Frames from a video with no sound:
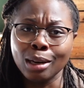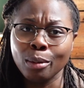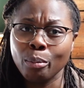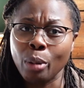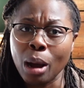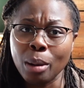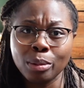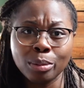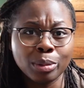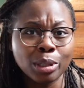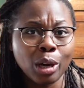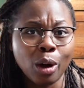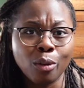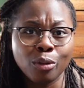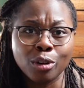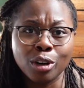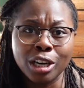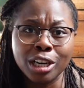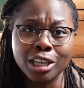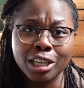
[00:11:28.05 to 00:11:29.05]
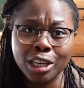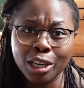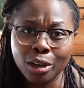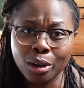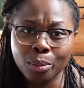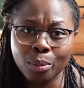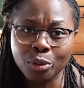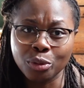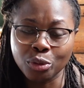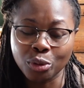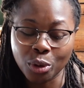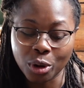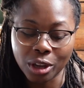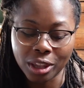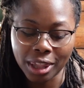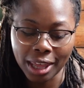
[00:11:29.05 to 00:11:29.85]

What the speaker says: probably over a year before